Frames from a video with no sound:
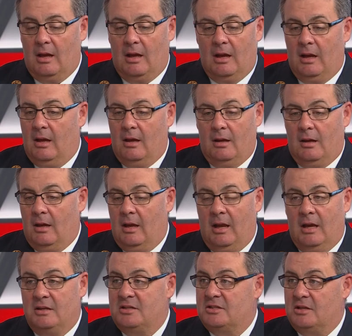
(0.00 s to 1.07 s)
I
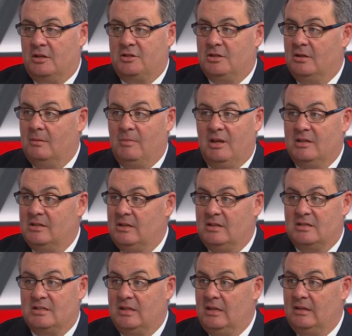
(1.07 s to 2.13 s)
had such an amazing
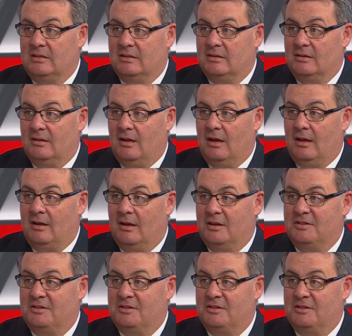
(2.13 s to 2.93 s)
seat. I